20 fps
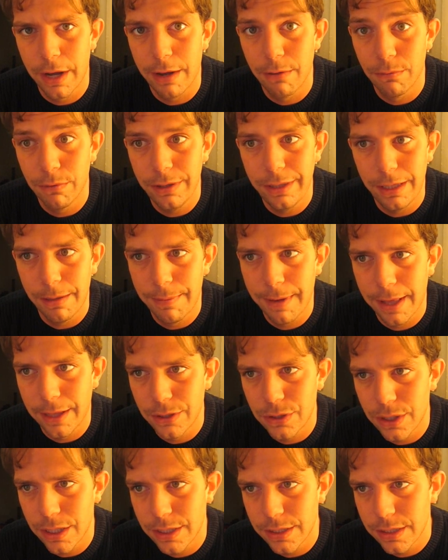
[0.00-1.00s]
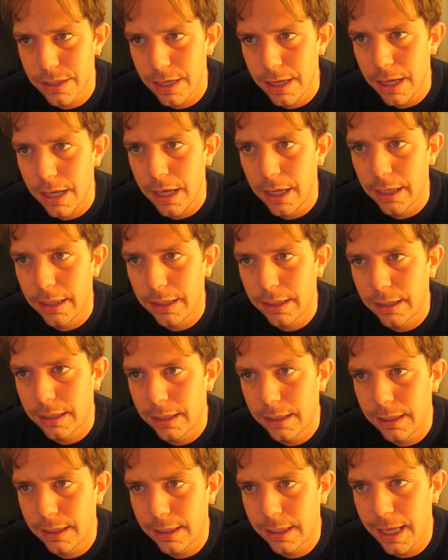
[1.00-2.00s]
I really apologize,
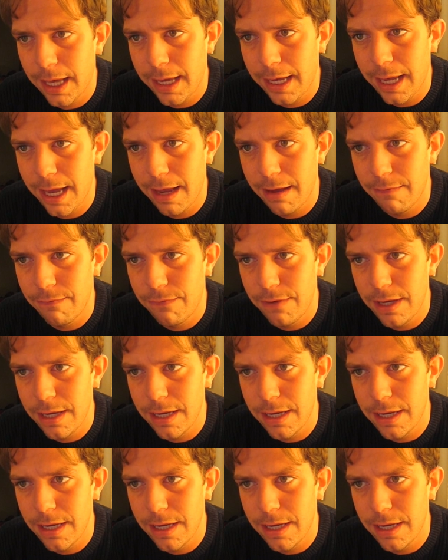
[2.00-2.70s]
K-A-V-O-R,